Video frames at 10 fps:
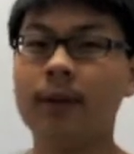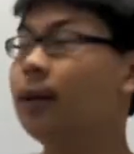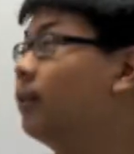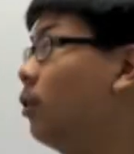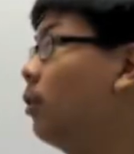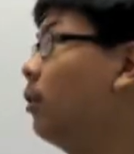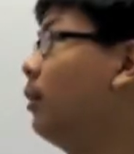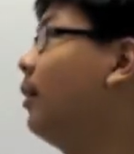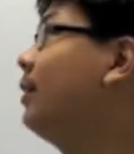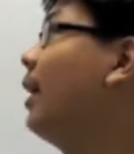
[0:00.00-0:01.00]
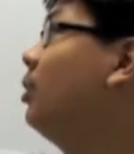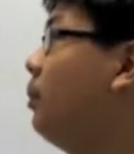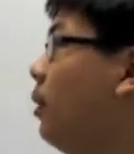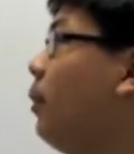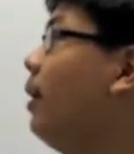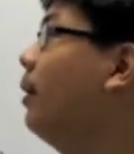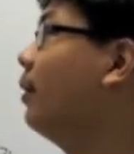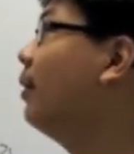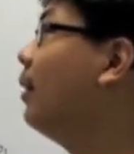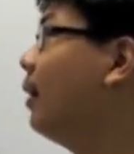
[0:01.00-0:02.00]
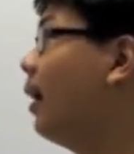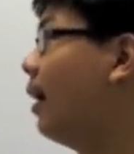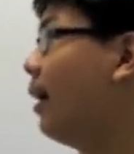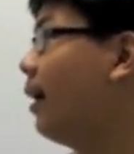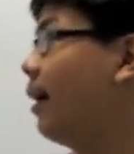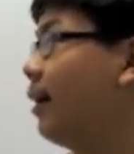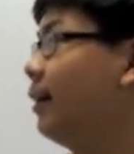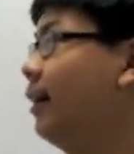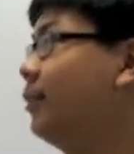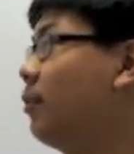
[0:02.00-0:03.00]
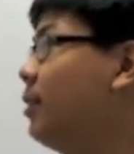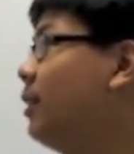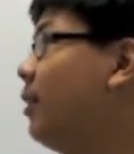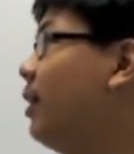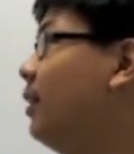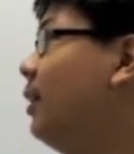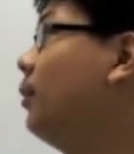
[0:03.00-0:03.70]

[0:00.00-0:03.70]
So here is the algebraic way, and it's obviously very easy.